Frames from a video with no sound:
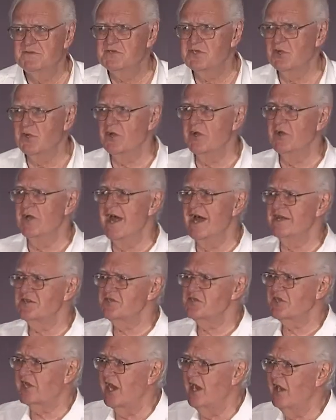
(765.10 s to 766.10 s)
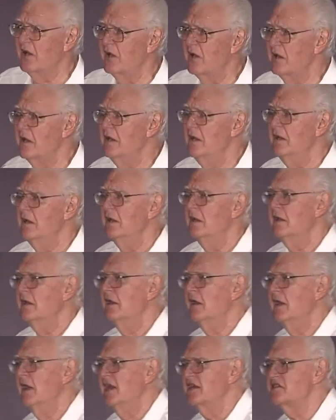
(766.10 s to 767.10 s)
so you're not scared,
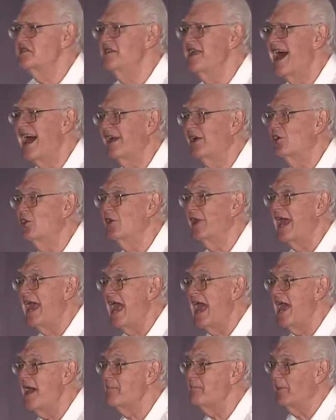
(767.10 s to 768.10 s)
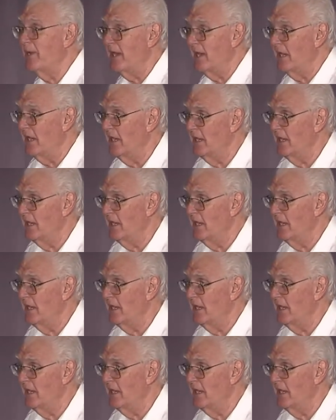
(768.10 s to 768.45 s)
it's not going to happen.